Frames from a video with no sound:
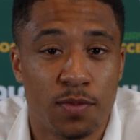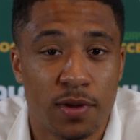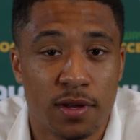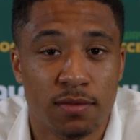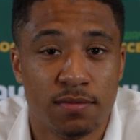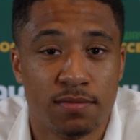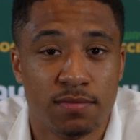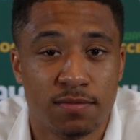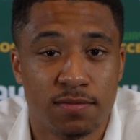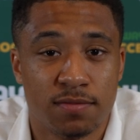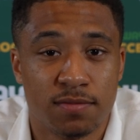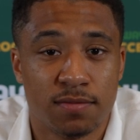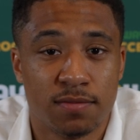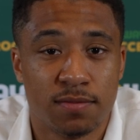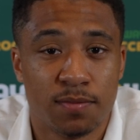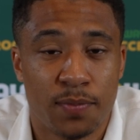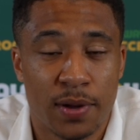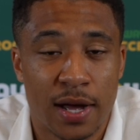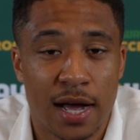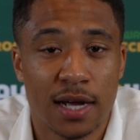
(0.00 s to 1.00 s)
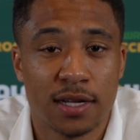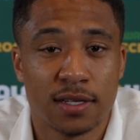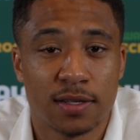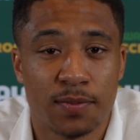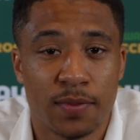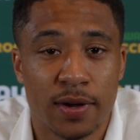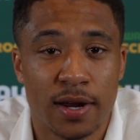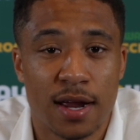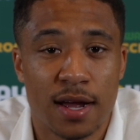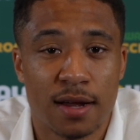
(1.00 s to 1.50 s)
be
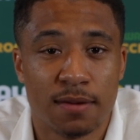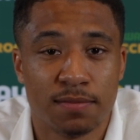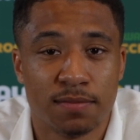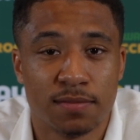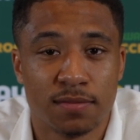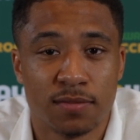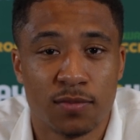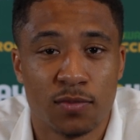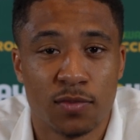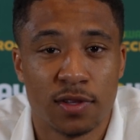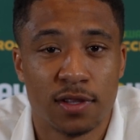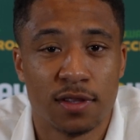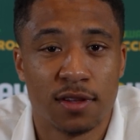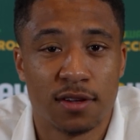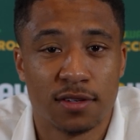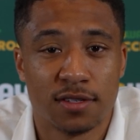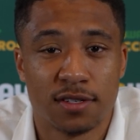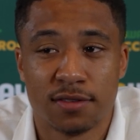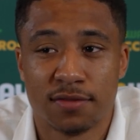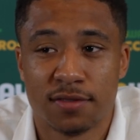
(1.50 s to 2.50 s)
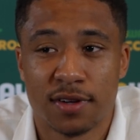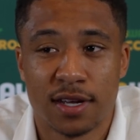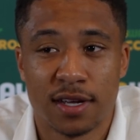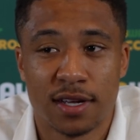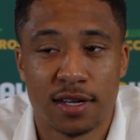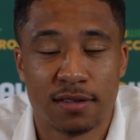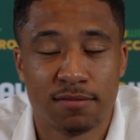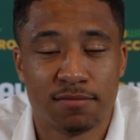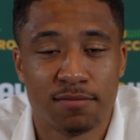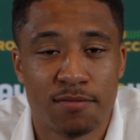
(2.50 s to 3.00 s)
packed, but um, with lots of
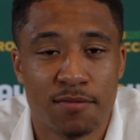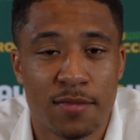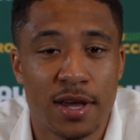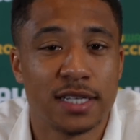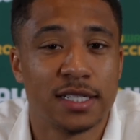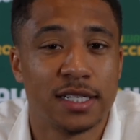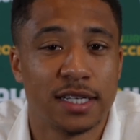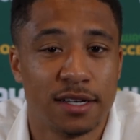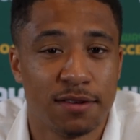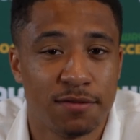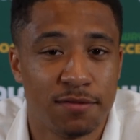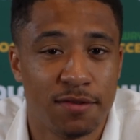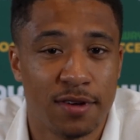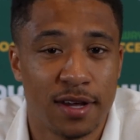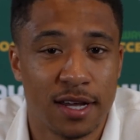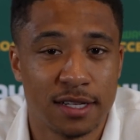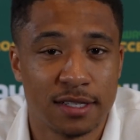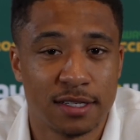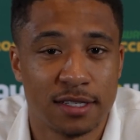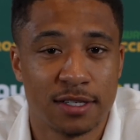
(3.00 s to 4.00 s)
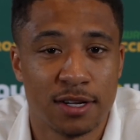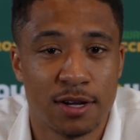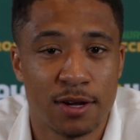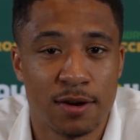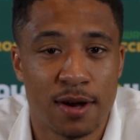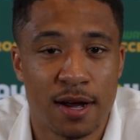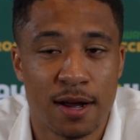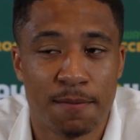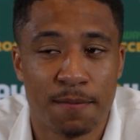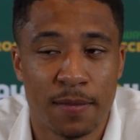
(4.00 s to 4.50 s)
uh, Mexican fans.
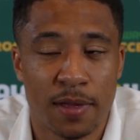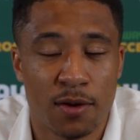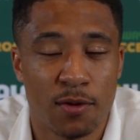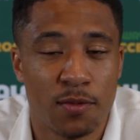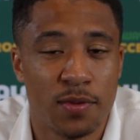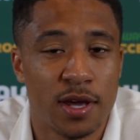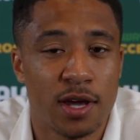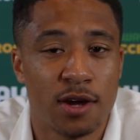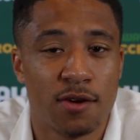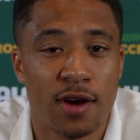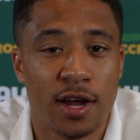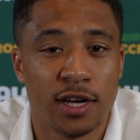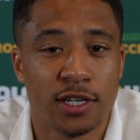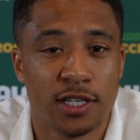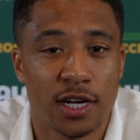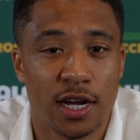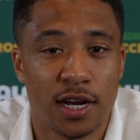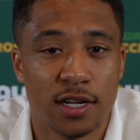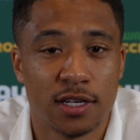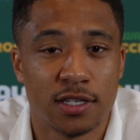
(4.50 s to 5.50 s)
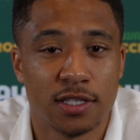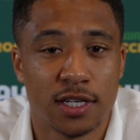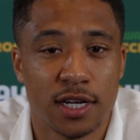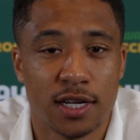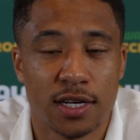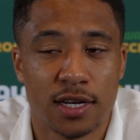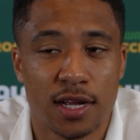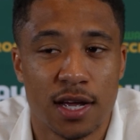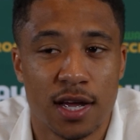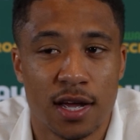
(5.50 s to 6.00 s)
So um, it'll be a great challenge,
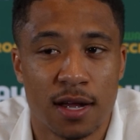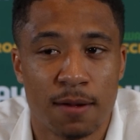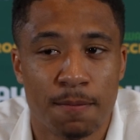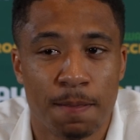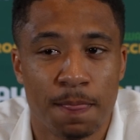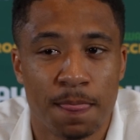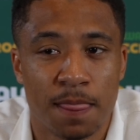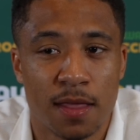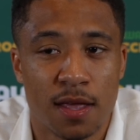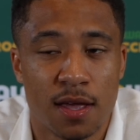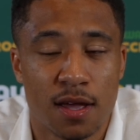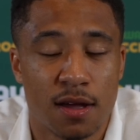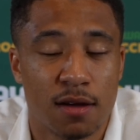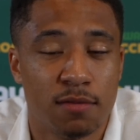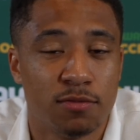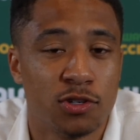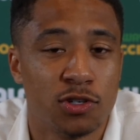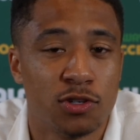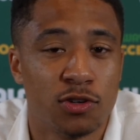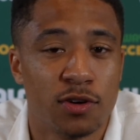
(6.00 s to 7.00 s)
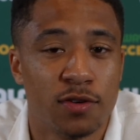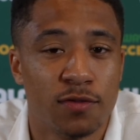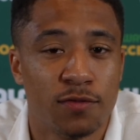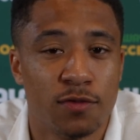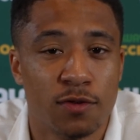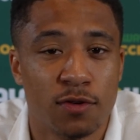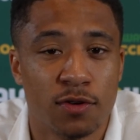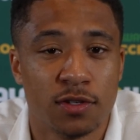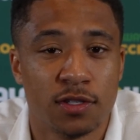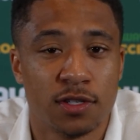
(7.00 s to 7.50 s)
and um, I'm just looking
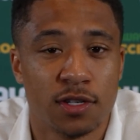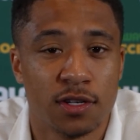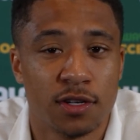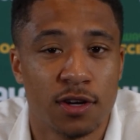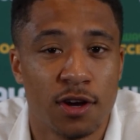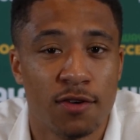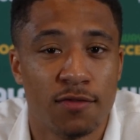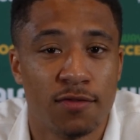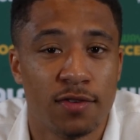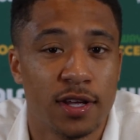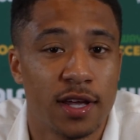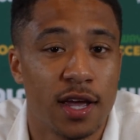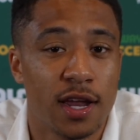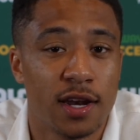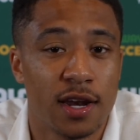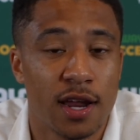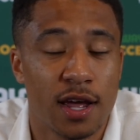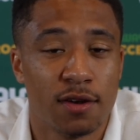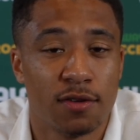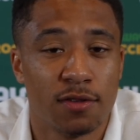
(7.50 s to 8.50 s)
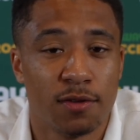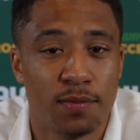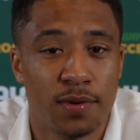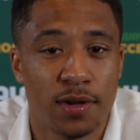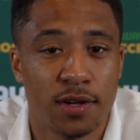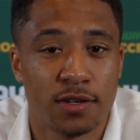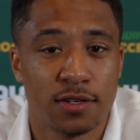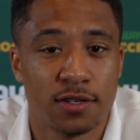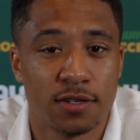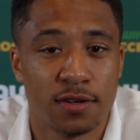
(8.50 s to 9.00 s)
forward to hopefully getting out on the
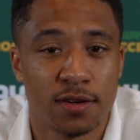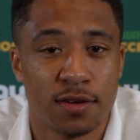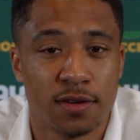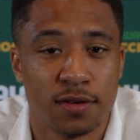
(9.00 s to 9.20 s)
pitch.